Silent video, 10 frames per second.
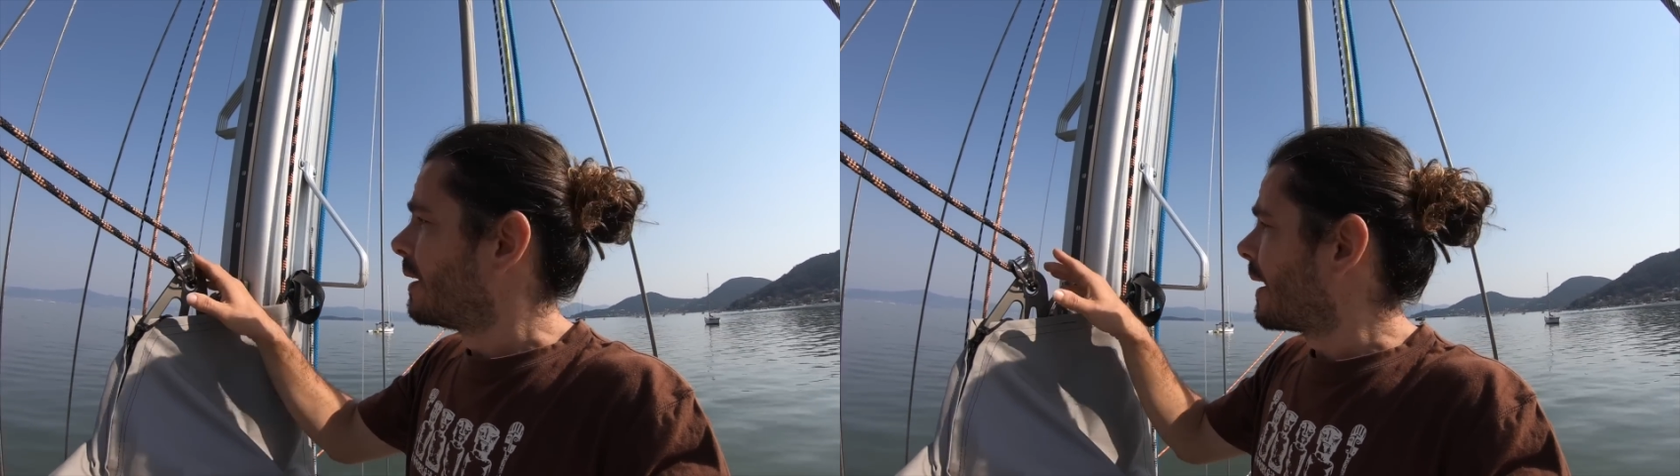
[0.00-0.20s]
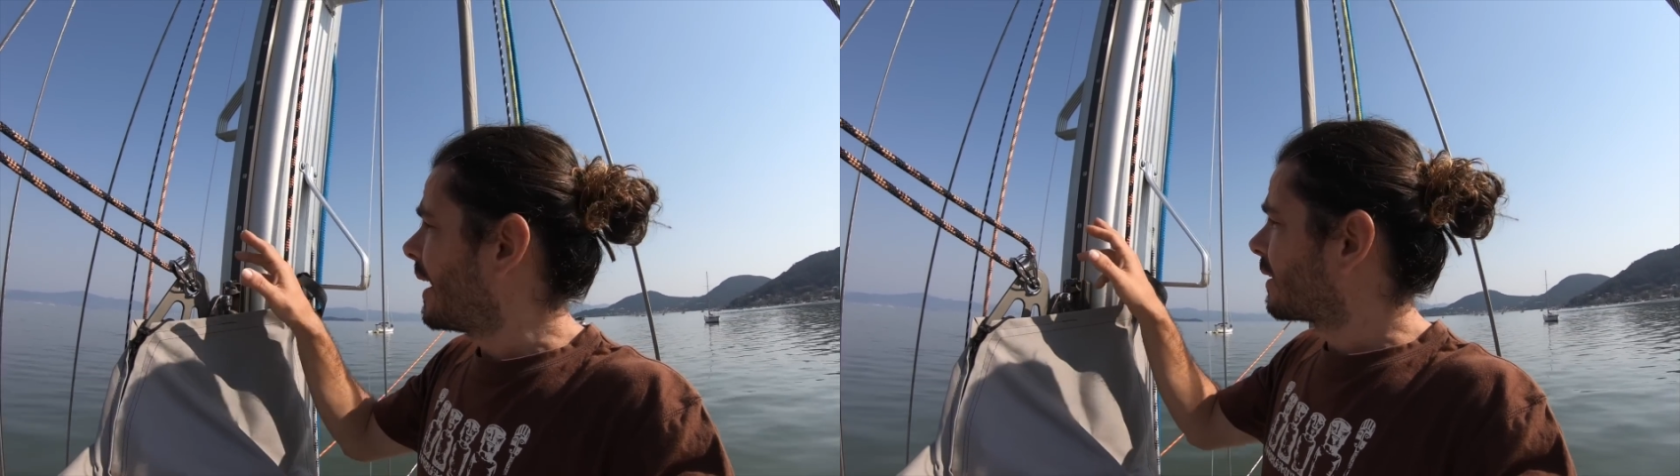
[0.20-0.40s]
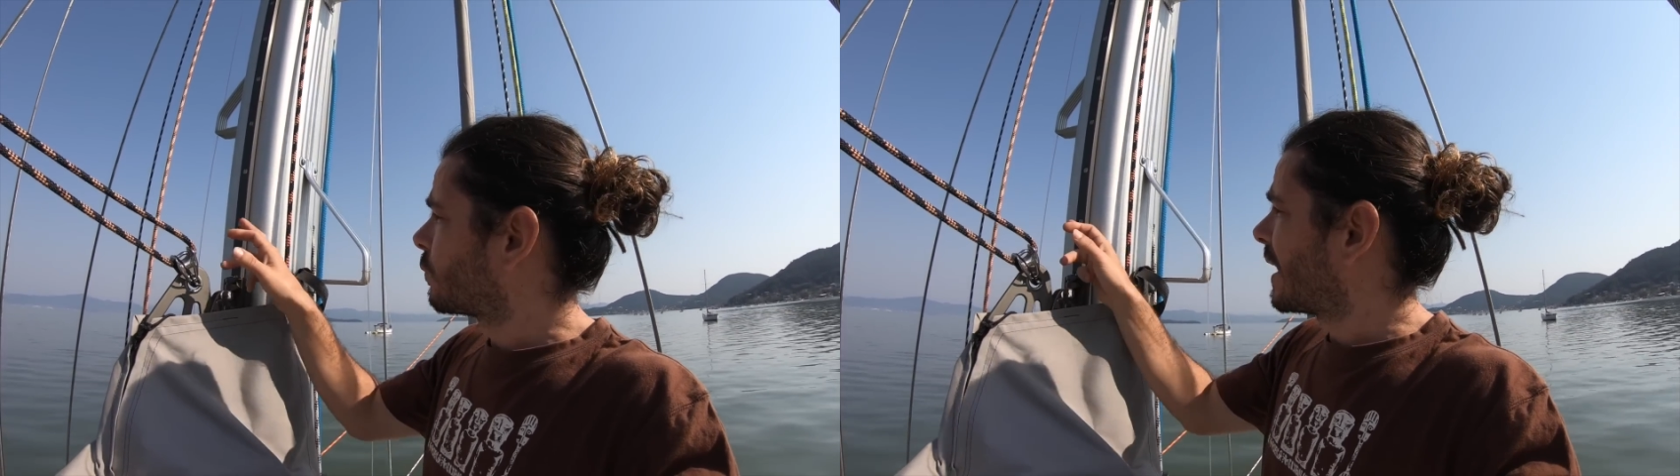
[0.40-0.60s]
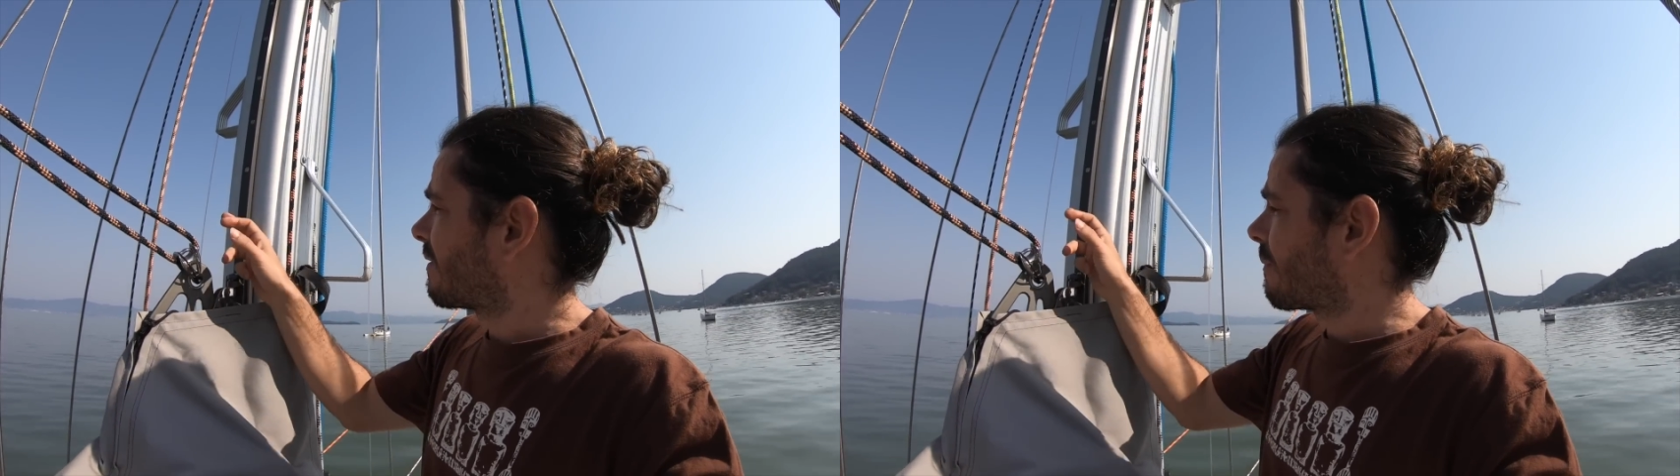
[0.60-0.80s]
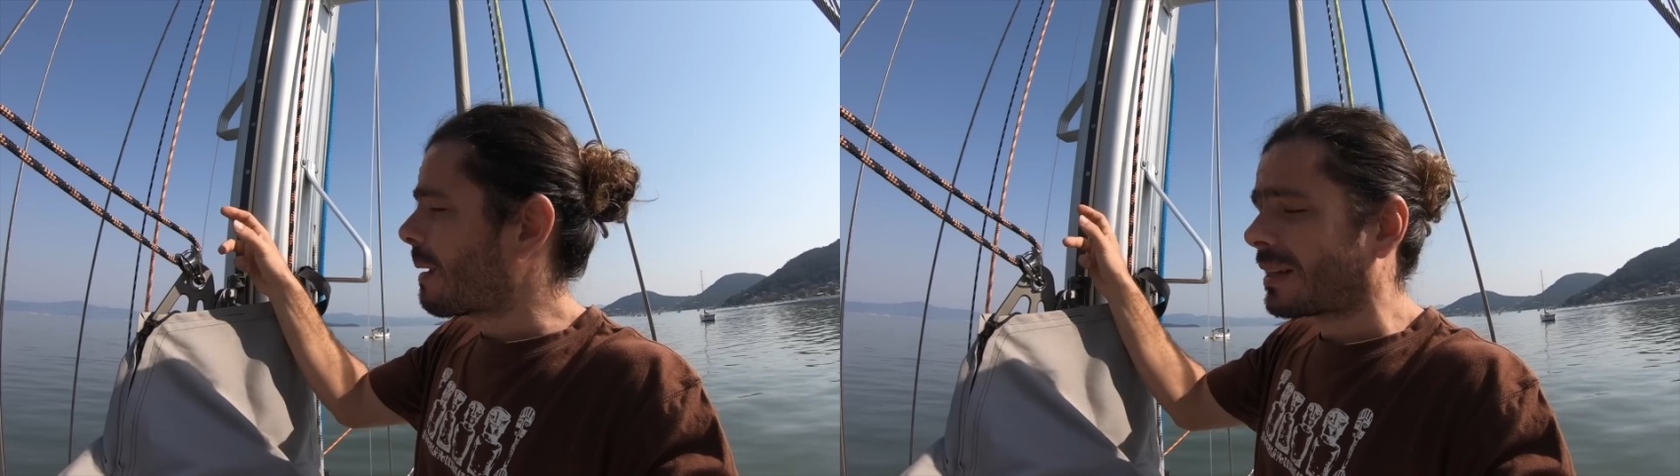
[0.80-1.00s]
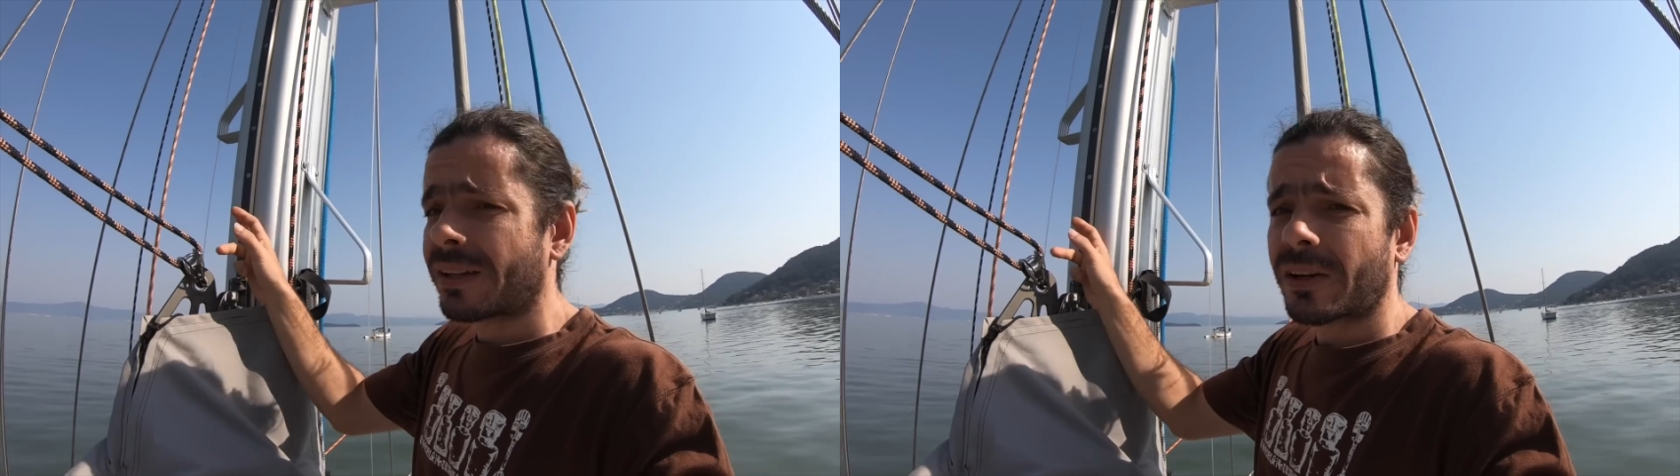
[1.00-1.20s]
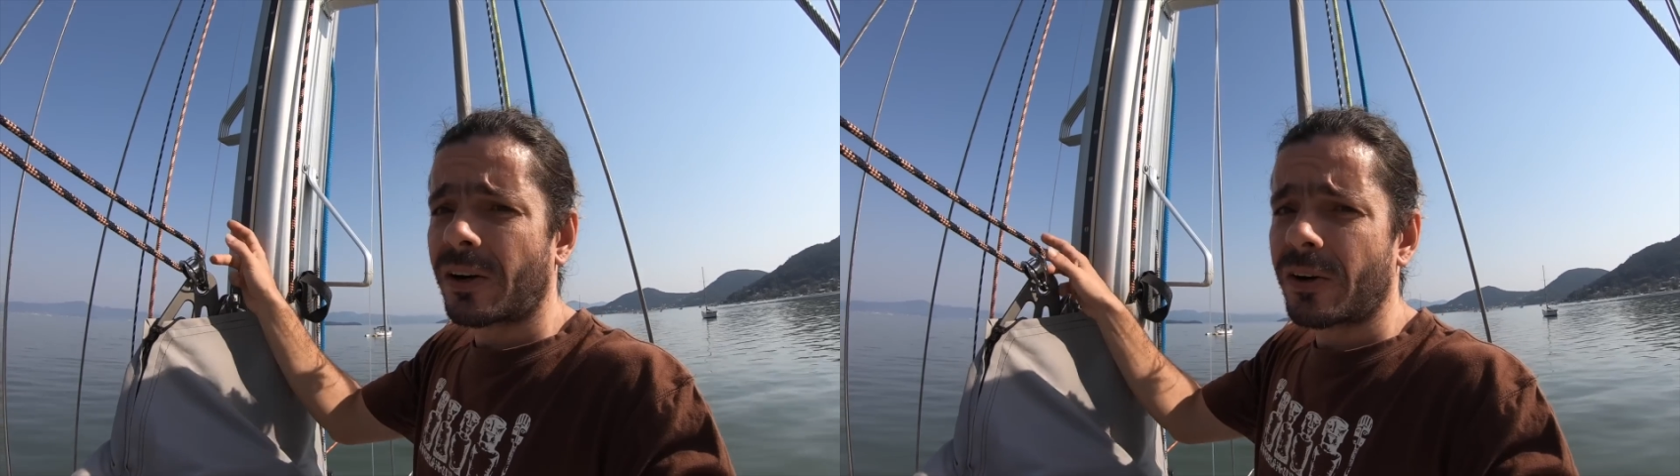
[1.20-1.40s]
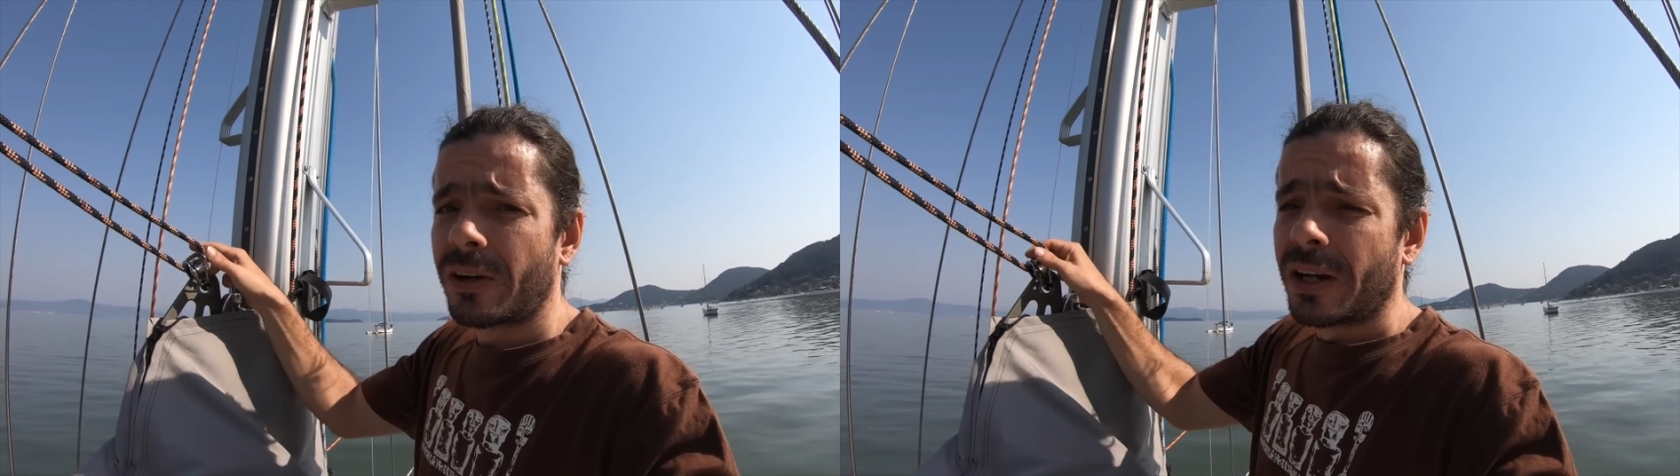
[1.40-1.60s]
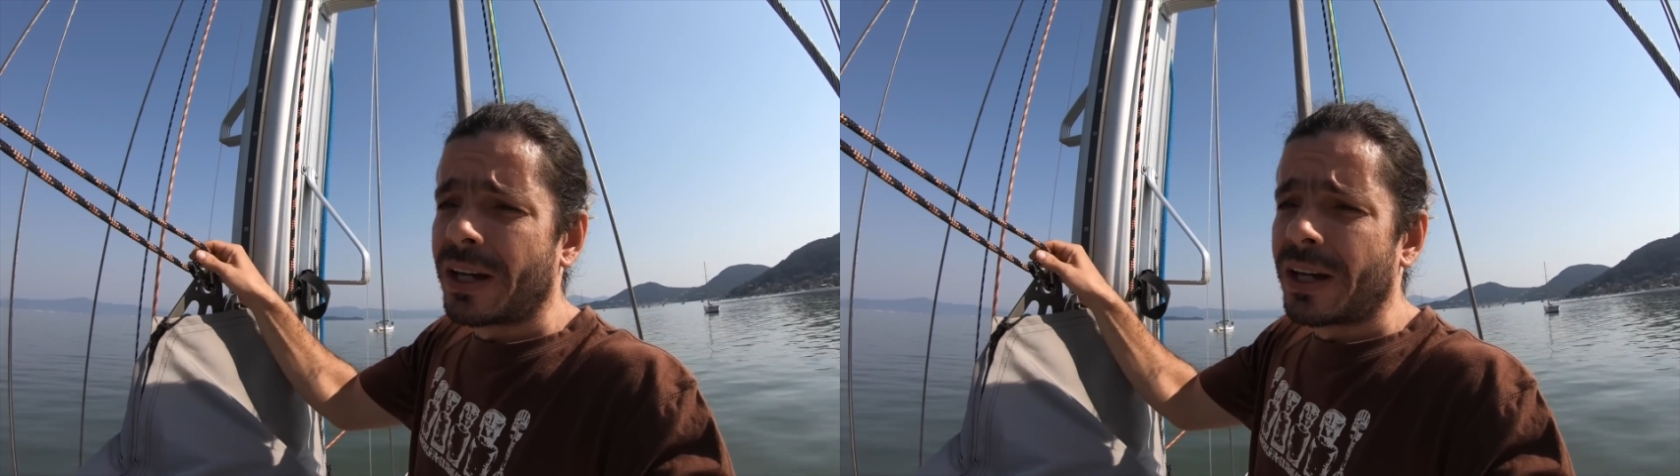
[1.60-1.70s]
as we have a batten car